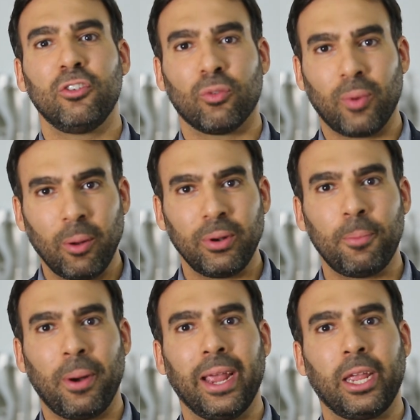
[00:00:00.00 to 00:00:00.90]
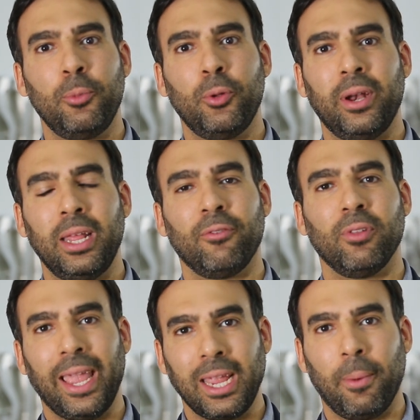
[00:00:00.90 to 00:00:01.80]
surrounded by a community of
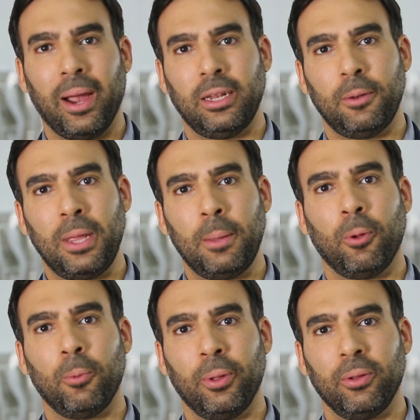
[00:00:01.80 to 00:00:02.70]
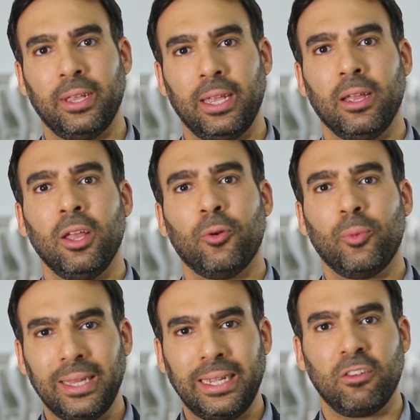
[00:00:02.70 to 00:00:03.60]
like minded people building
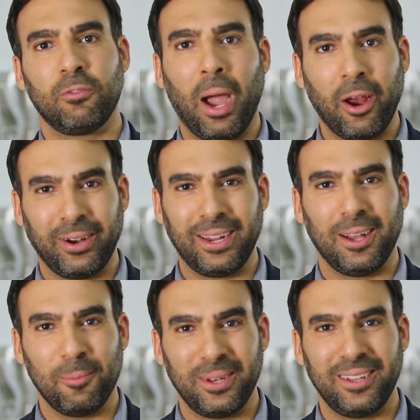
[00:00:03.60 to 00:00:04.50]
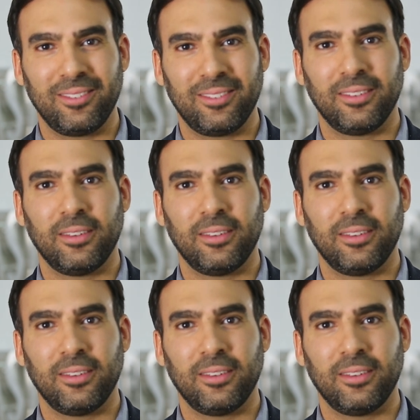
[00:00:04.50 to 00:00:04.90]
really inspiring companies.